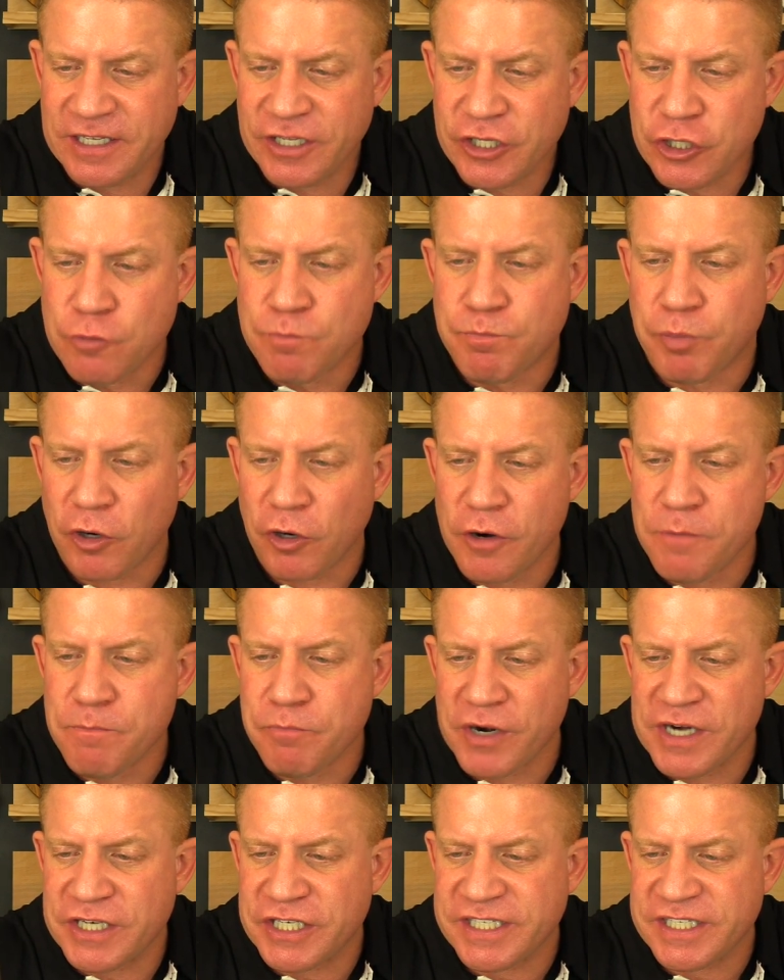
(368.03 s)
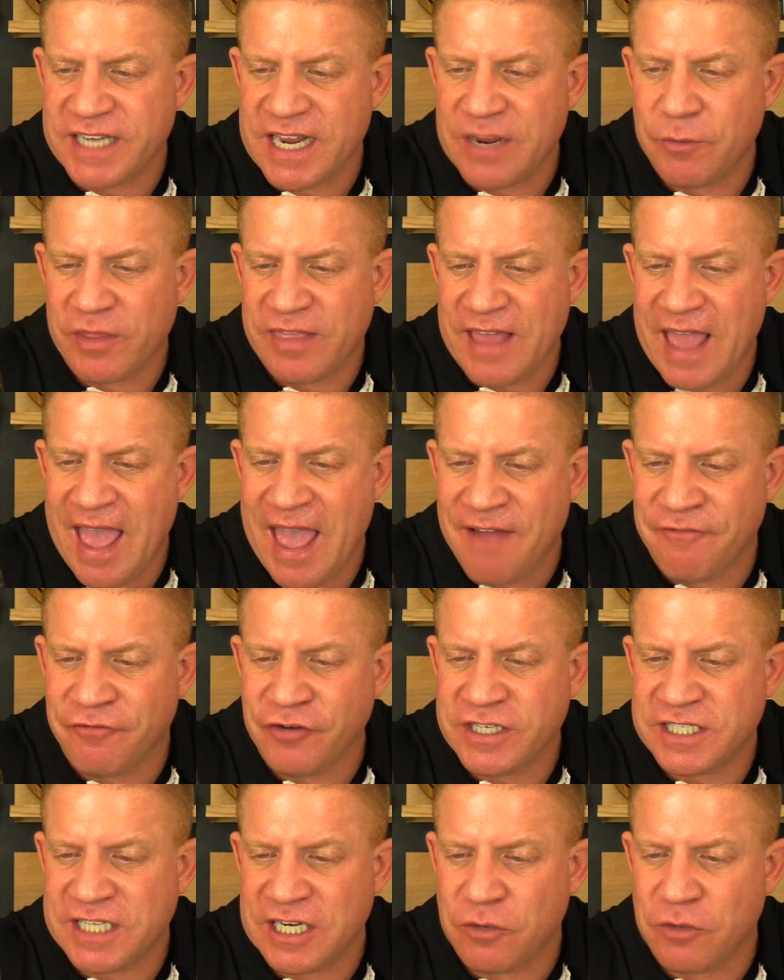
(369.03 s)
You burn bridges with
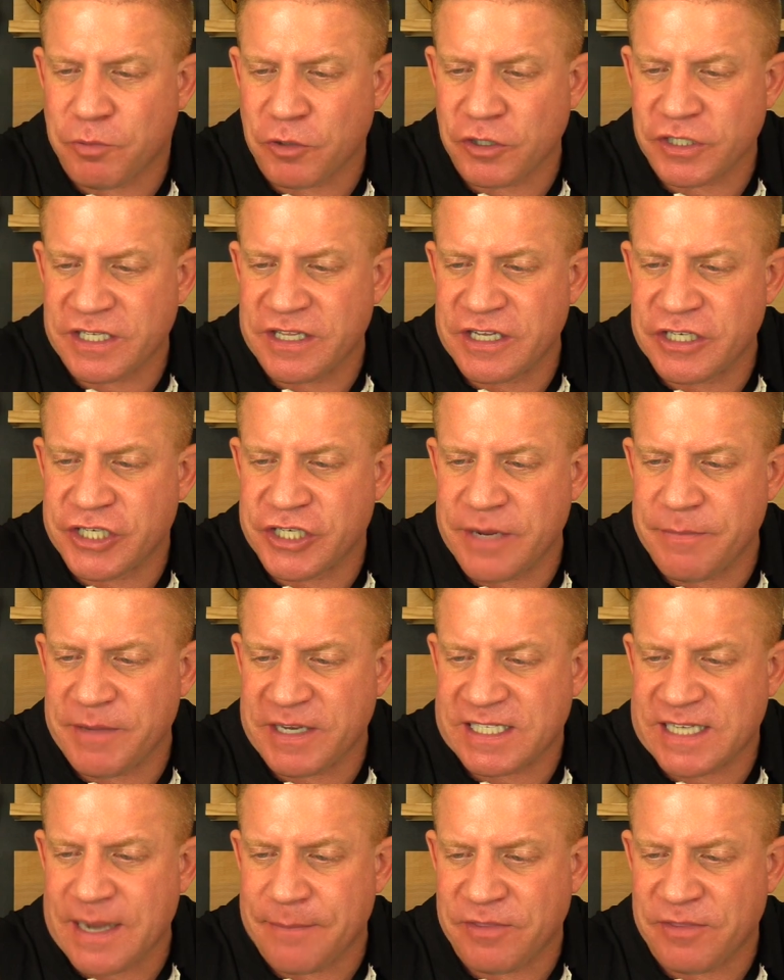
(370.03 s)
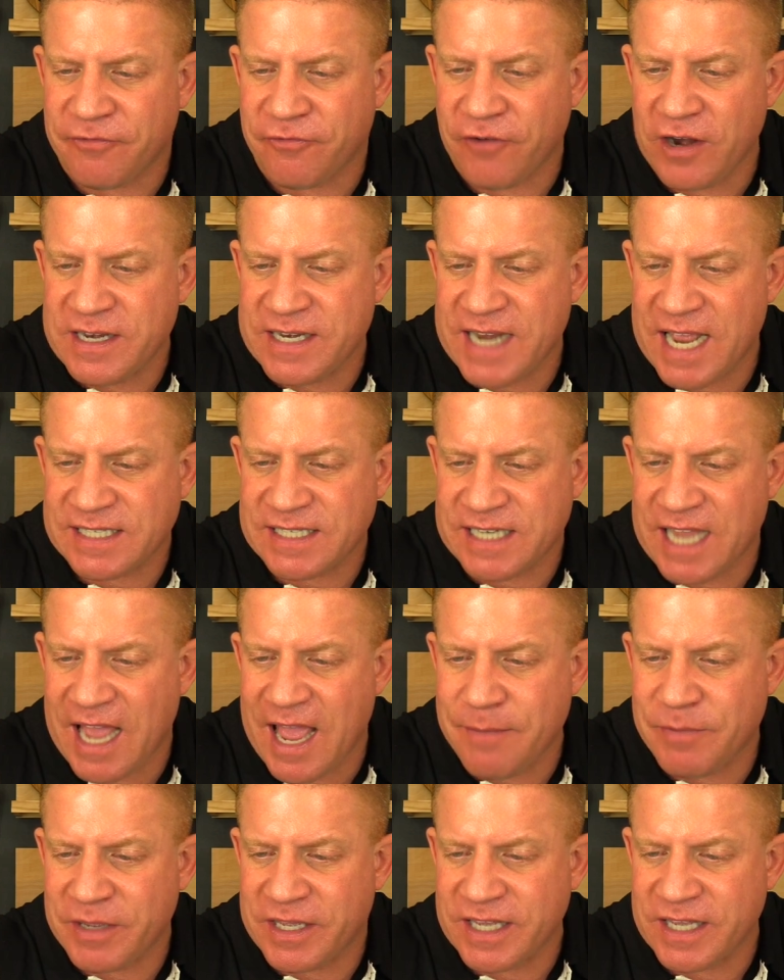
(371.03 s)
every single person in the gym except the front desk
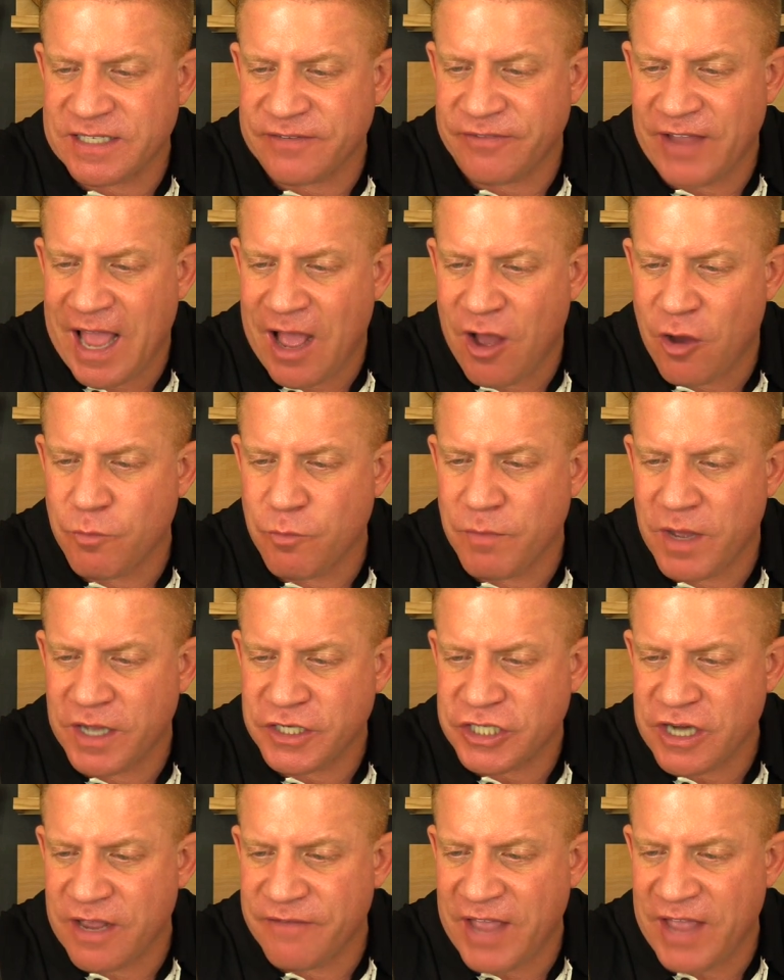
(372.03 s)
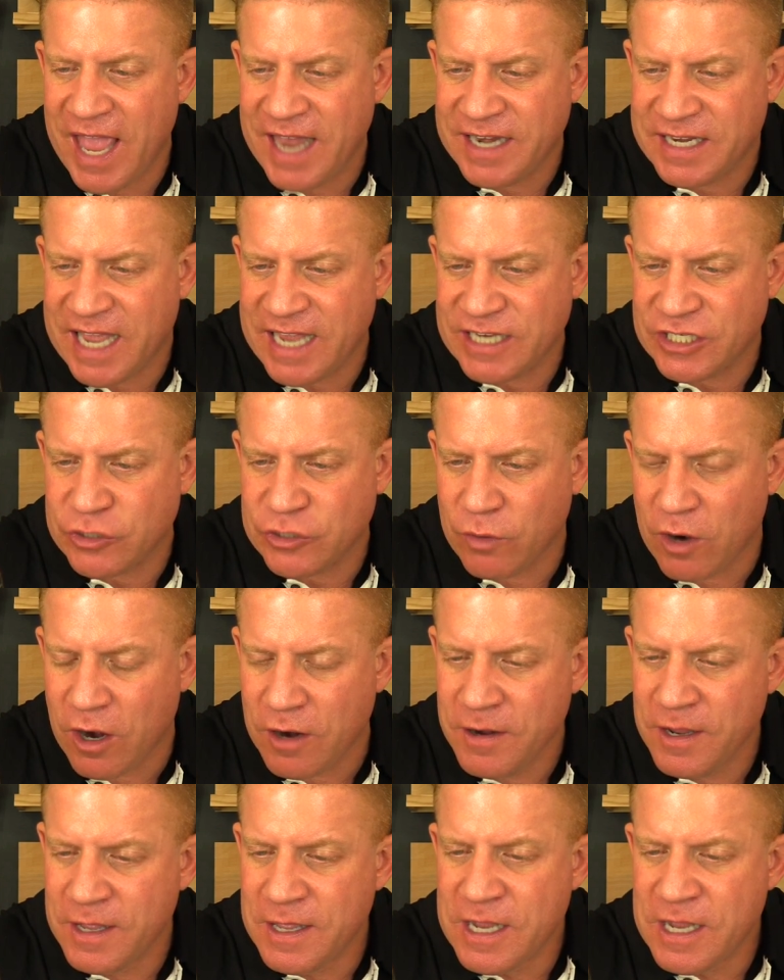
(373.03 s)
guy because of how much of a head case you are.